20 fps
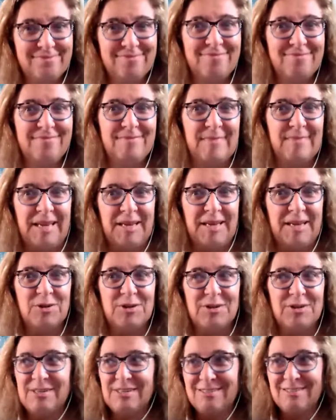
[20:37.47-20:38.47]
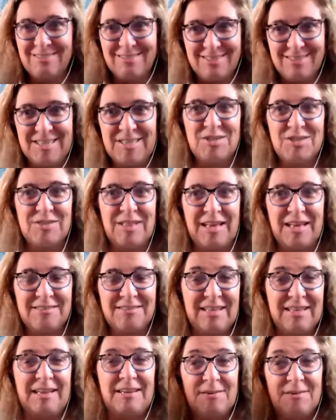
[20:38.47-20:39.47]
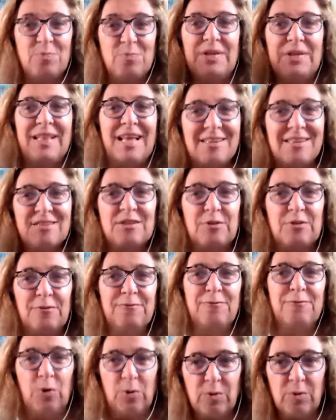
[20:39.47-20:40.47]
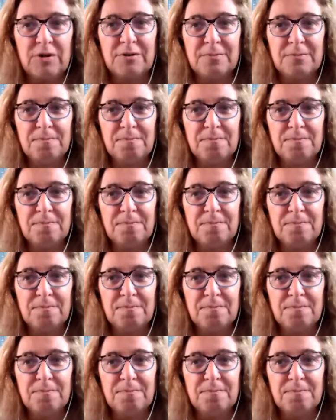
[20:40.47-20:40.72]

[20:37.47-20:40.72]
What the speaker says: they could teach that, they could bring that skill forward?